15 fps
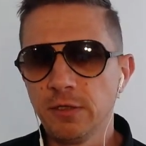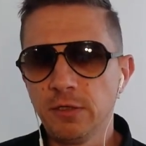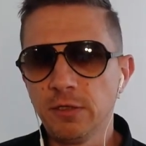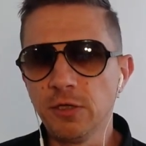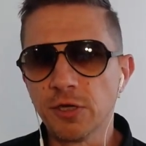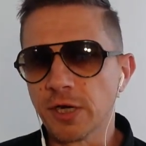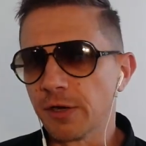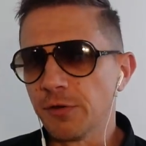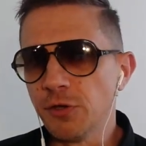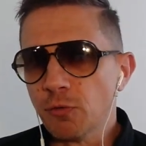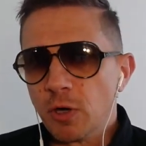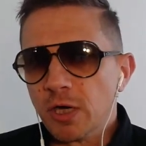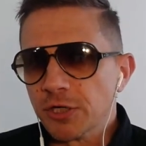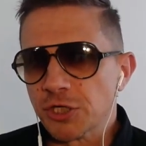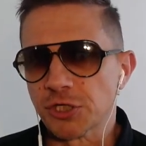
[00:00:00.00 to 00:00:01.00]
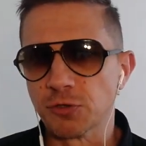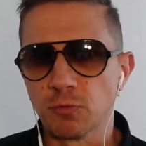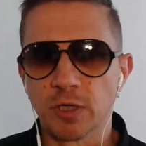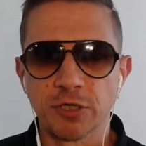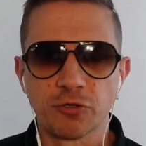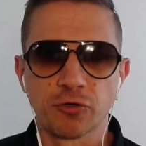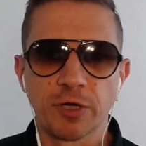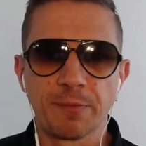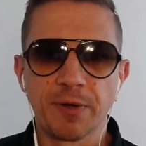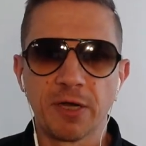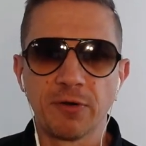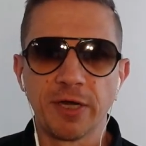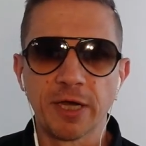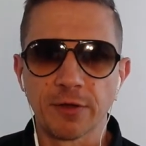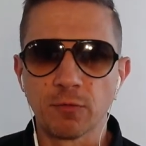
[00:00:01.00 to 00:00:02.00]
you know, you are just a one trick
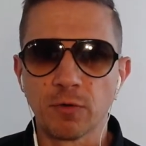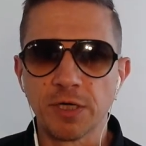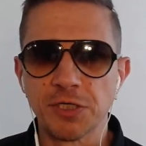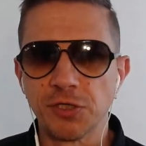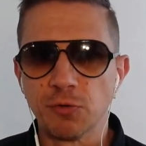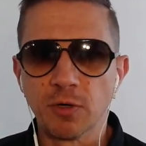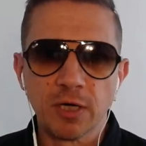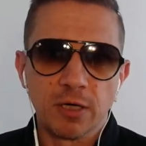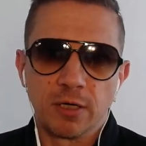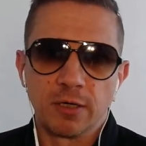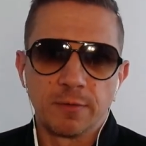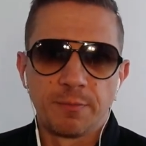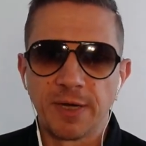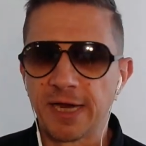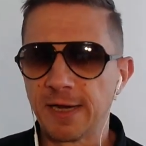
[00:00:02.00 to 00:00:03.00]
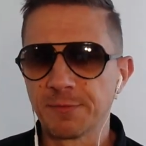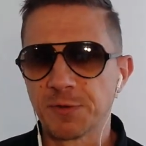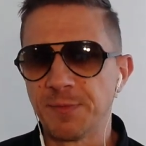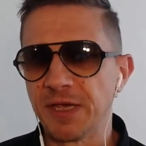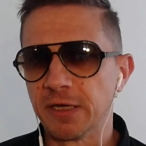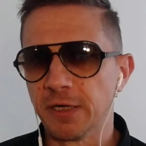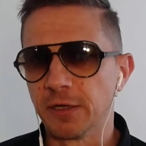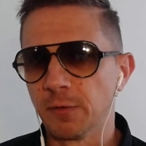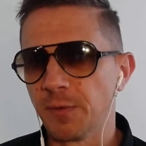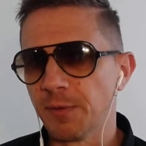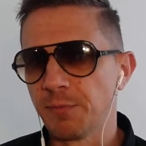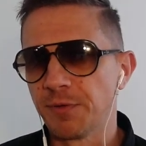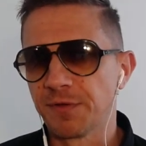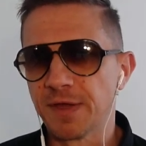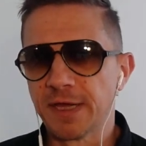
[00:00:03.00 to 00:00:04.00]
pony. Otherwise, you are perhaps being a little
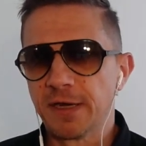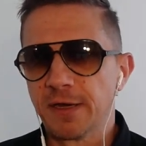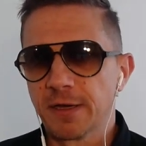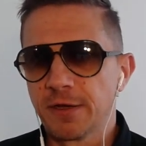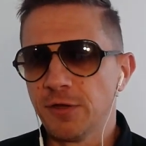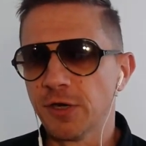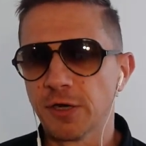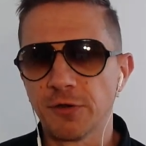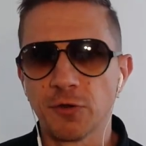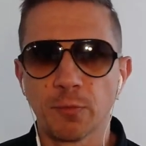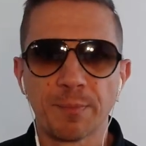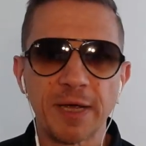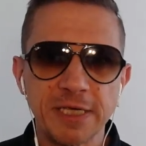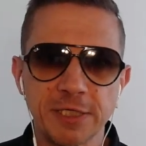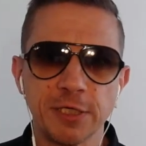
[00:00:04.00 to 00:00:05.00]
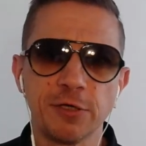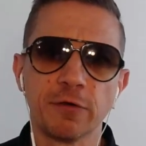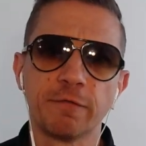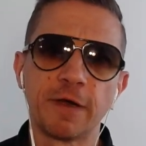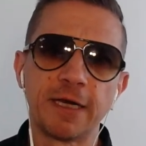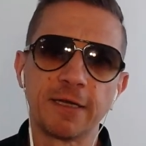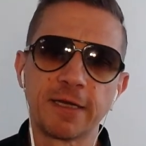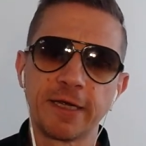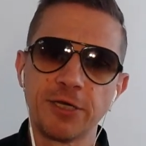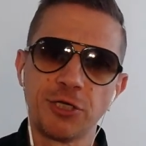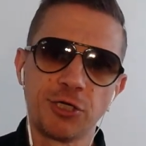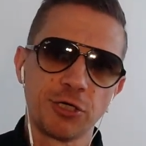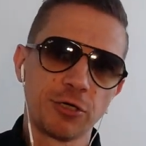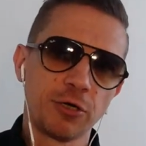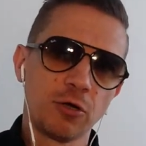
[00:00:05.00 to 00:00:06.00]
bit pathetic. You know, you're basing your
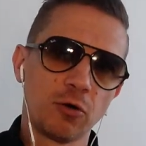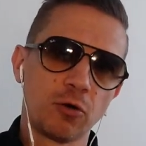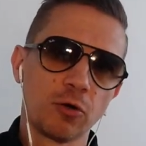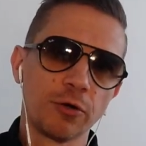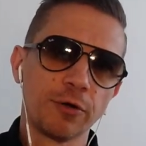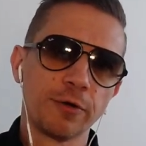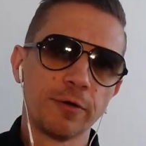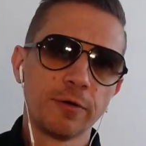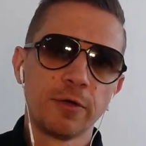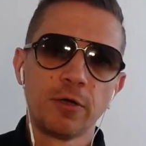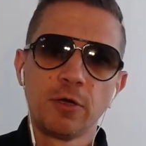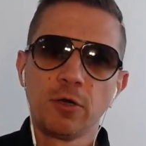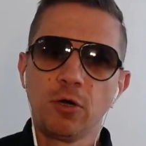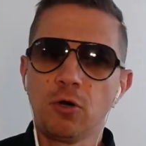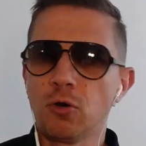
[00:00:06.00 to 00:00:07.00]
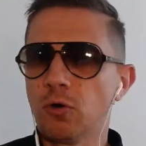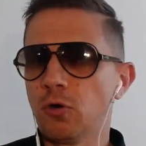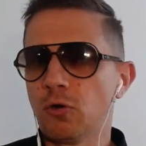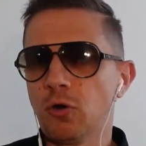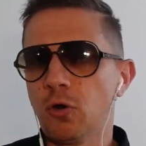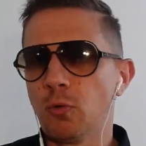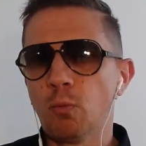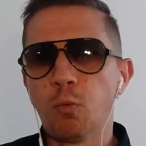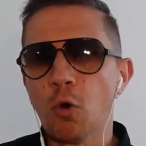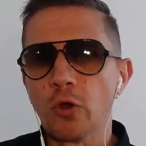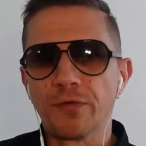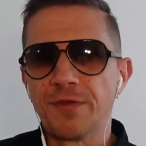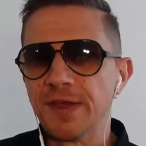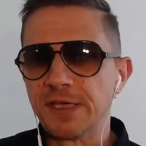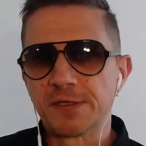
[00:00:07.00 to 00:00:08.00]
validation on on
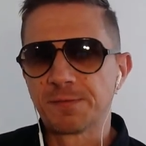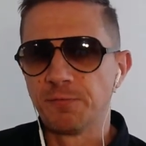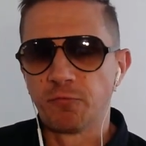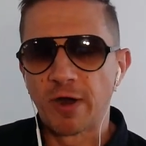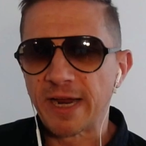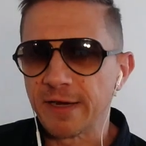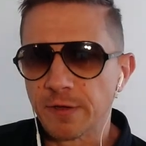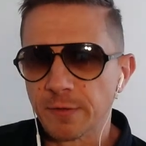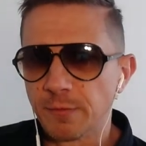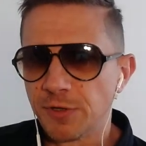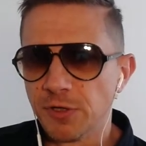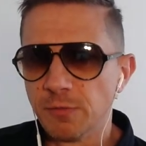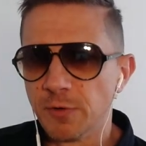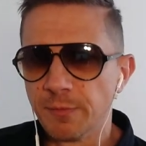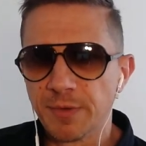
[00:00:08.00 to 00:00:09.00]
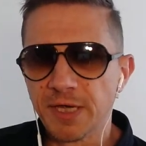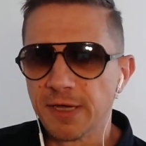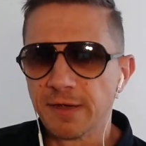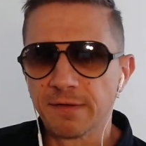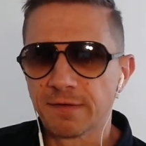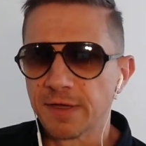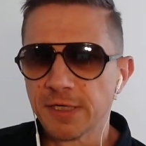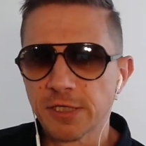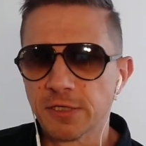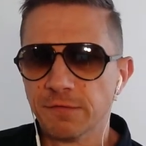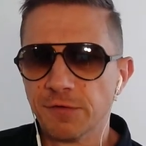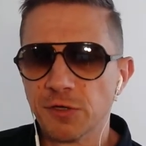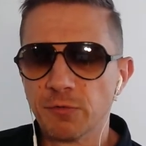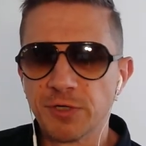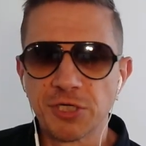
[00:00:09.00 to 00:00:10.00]
what this random human being thinks of
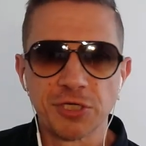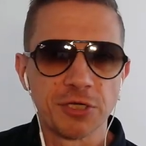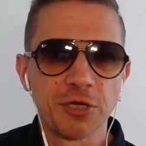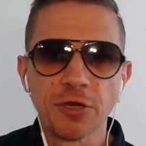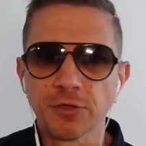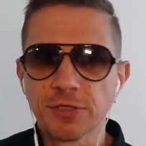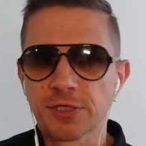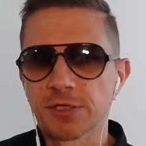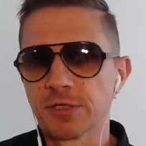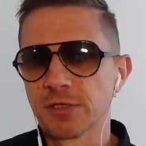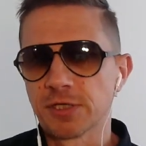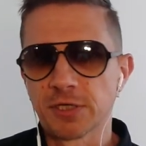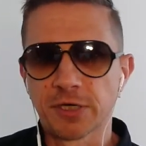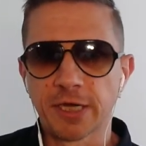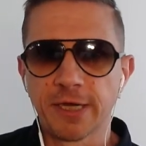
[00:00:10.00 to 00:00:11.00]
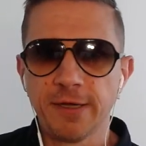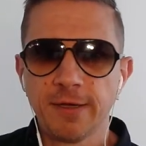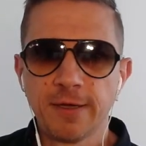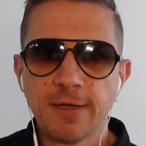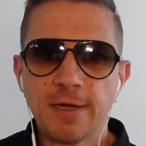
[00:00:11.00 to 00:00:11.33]
you, which is a nonsense, okay?